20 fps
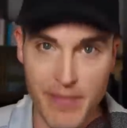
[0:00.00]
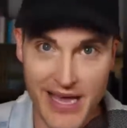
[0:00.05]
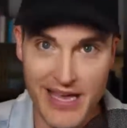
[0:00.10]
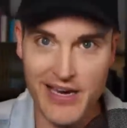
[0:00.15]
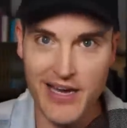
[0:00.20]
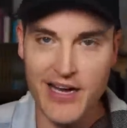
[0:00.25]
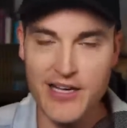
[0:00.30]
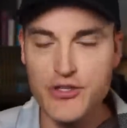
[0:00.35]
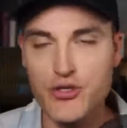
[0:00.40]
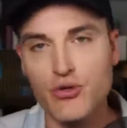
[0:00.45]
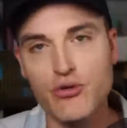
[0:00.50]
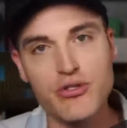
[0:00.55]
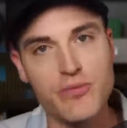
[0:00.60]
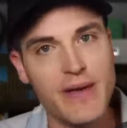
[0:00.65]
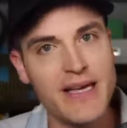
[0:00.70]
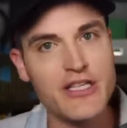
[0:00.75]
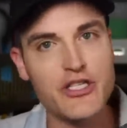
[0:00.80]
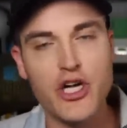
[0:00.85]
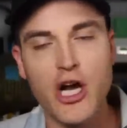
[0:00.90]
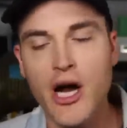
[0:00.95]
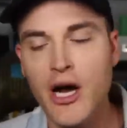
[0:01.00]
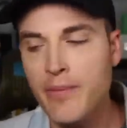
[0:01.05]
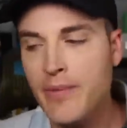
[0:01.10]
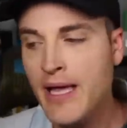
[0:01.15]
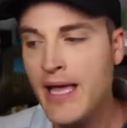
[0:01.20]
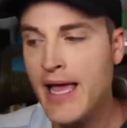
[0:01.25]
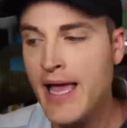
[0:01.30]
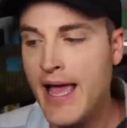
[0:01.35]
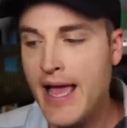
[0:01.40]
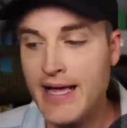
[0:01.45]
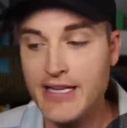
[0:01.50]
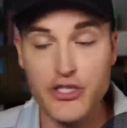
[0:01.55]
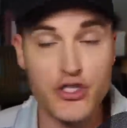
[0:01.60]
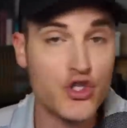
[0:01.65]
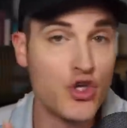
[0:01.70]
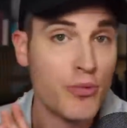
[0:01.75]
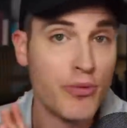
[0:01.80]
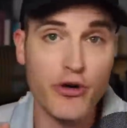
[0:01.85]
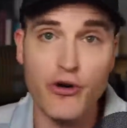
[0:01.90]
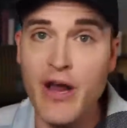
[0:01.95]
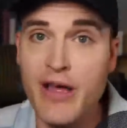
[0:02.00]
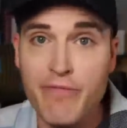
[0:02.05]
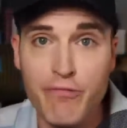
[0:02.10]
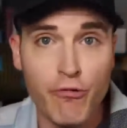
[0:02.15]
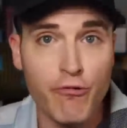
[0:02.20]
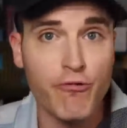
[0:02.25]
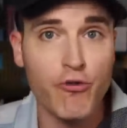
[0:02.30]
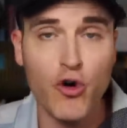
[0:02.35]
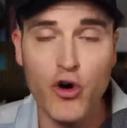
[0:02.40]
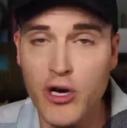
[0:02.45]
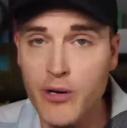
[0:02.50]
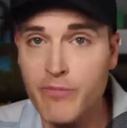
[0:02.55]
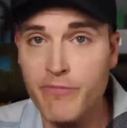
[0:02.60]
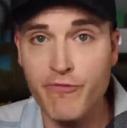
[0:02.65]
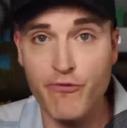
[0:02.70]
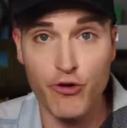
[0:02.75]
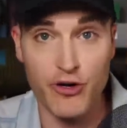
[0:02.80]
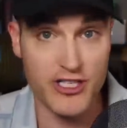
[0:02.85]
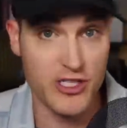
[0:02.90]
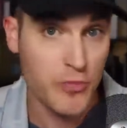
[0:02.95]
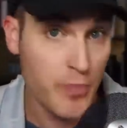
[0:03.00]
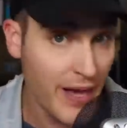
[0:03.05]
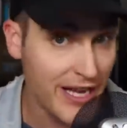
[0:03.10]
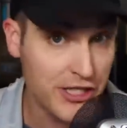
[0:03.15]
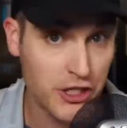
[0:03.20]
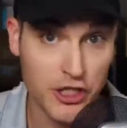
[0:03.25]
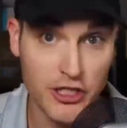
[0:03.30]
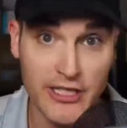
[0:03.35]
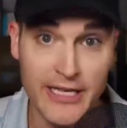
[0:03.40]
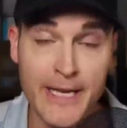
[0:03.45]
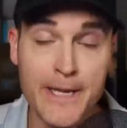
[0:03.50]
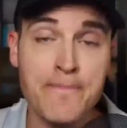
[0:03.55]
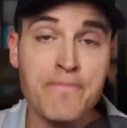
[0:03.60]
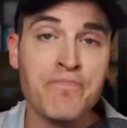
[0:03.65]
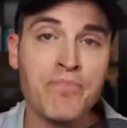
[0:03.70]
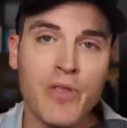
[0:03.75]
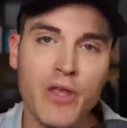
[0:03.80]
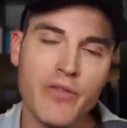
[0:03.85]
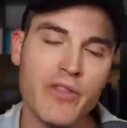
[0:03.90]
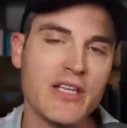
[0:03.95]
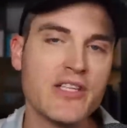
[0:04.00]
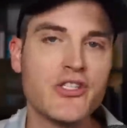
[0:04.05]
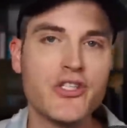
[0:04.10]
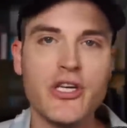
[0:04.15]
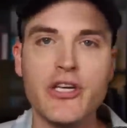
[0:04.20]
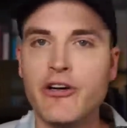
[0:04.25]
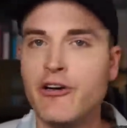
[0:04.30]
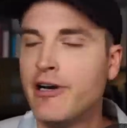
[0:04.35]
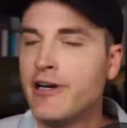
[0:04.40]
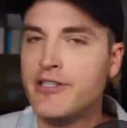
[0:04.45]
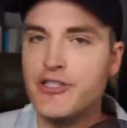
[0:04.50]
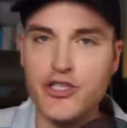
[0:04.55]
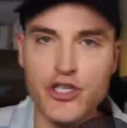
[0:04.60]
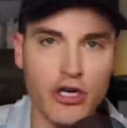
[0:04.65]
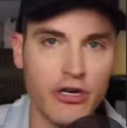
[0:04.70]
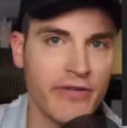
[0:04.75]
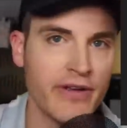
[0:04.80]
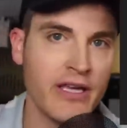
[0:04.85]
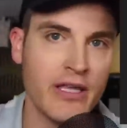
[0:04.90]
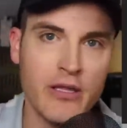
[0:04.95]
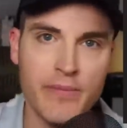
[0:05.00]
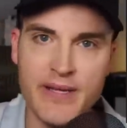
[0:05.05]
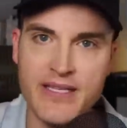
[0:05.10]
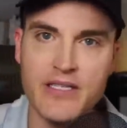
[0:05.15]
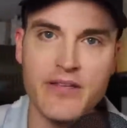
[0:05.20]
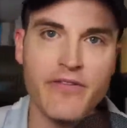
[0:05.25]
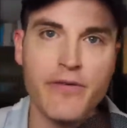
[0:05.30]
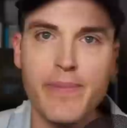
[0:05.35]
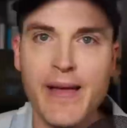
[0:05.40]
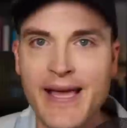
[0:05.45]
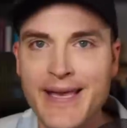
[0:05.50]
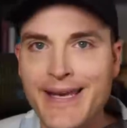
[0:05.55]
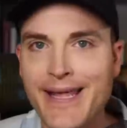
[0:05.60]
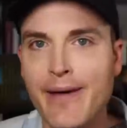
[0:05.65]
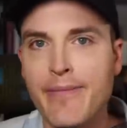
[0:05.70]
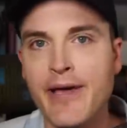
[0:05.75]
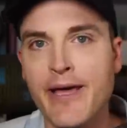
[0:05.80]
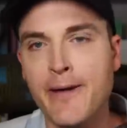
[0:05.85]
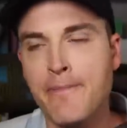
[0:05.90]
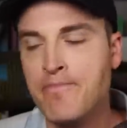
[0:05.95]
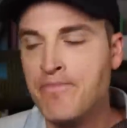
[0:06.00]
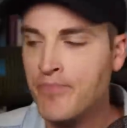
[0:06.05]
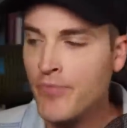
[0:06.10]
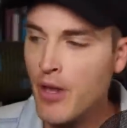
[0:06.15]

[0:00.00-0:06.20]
main hustle his main job and super grateful for him for especially this year and serving in the midst of a pandemic